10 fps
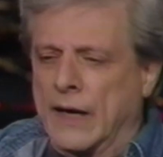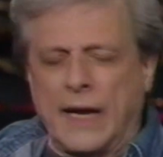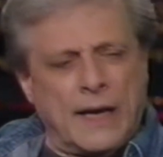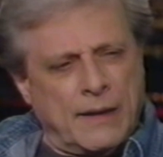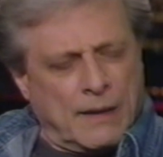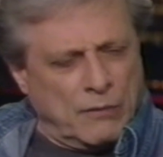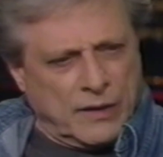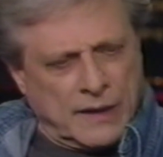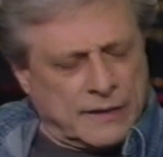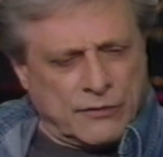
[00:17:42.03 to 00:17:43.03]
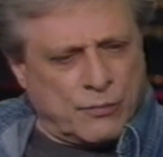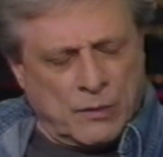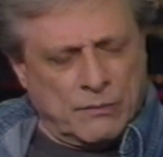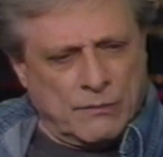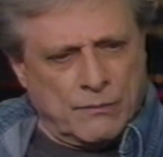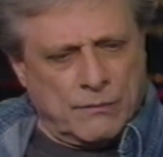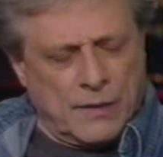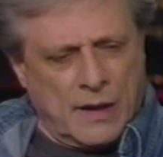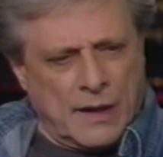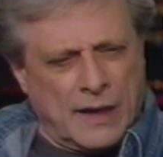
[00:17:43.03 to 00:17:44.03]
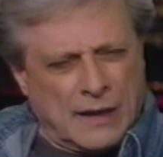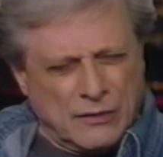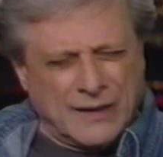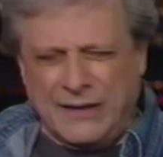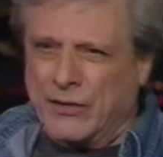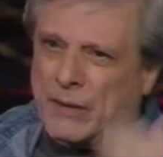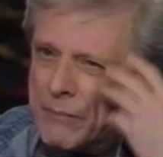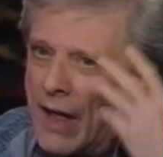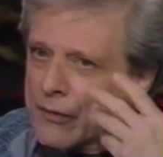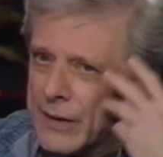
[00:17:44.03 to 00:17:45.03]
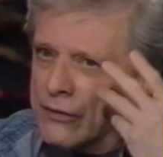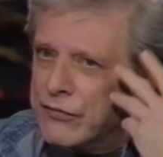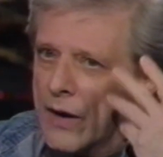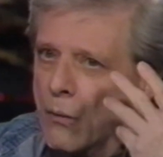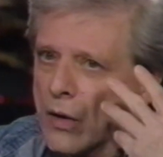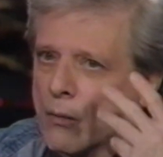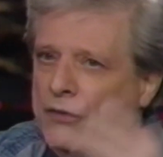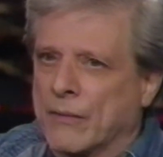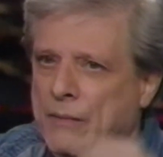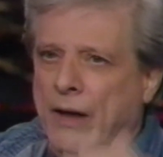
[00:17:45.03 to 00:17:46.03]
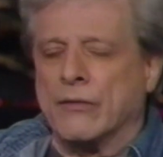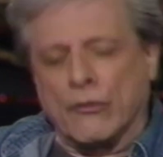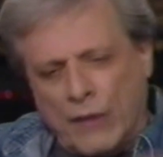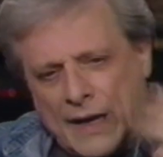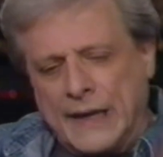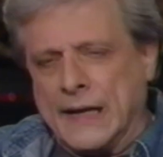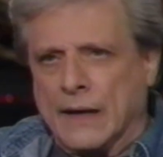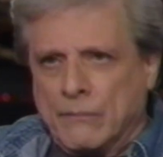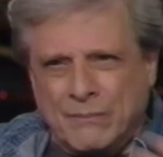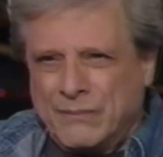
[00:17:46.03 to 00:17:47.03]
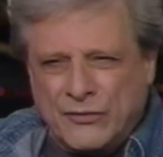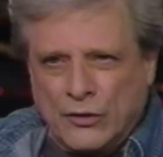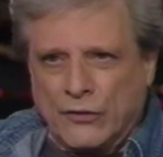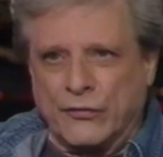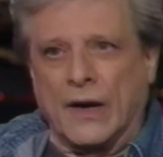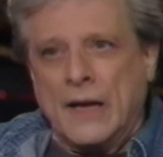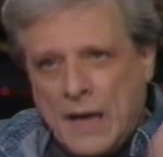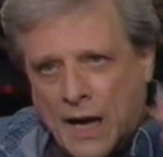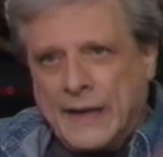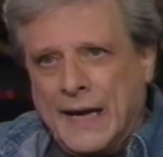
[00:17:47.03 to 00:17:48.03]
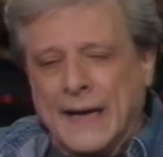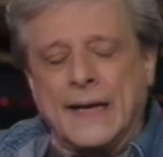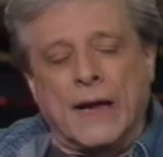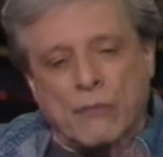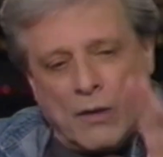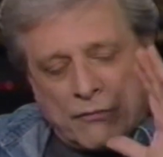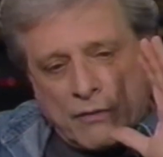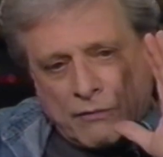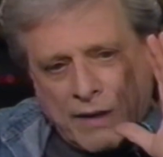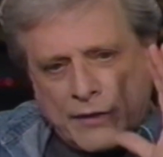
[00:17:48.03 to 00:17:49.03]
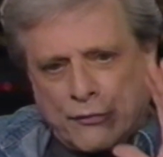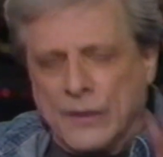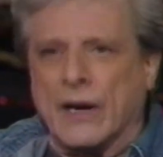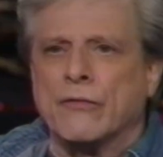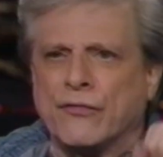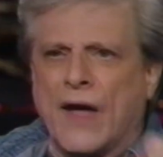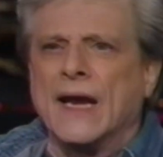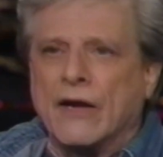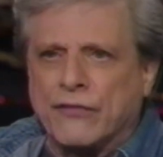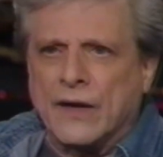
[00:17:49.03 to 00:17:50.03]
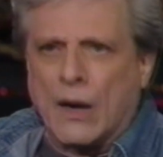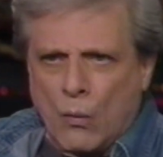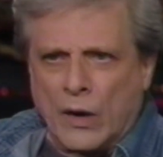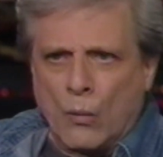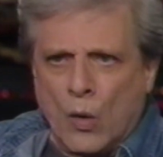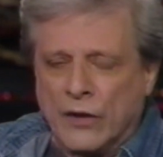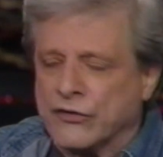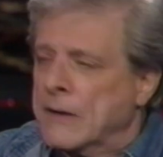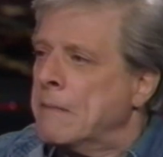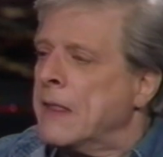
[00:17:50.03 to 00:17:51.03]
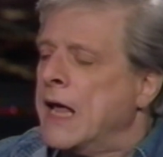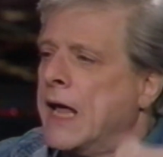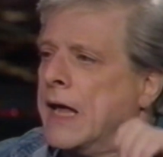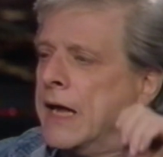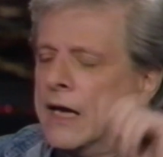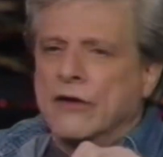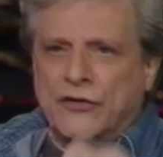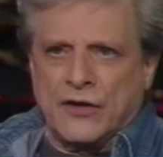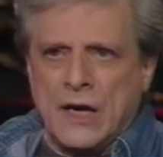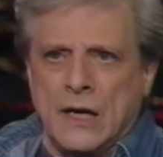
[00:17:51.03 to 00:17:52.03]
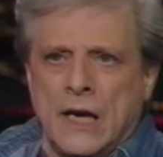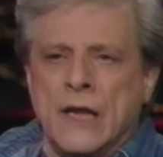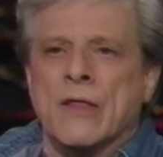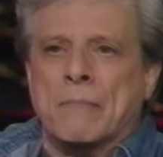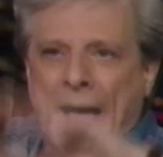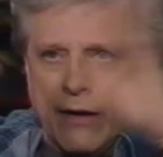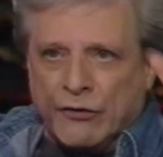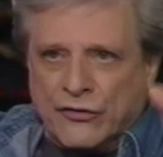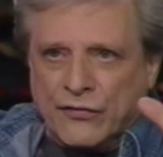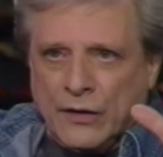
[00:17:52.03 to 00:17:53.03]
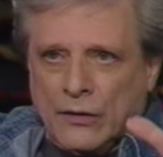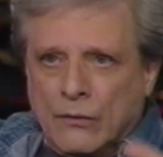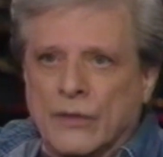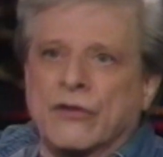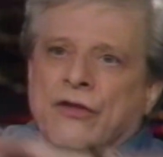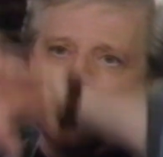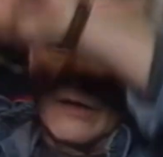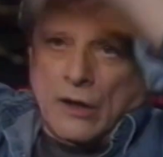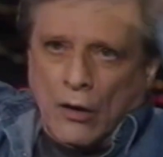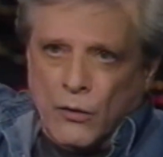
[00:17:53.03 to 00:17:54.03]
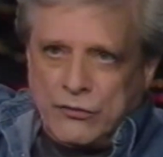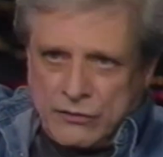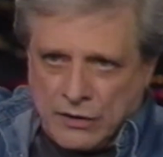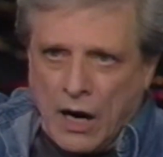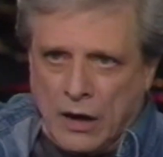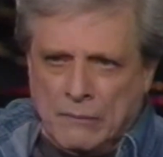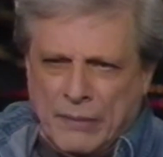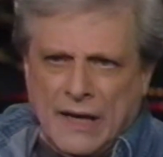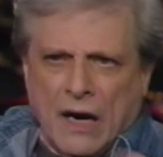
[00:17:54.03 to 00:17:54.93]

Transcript: And, I, and, I, and I'm looking at this one, and I, and I looked at it, and something bothered me. I couldn't figure out what it was. Something bothered me. I ran it again still couldn't figure out. Again and again, I, I ran it three times. Finally, I figured out what it was in a scene in the biosphere, which is the enclosed right. garden, big right.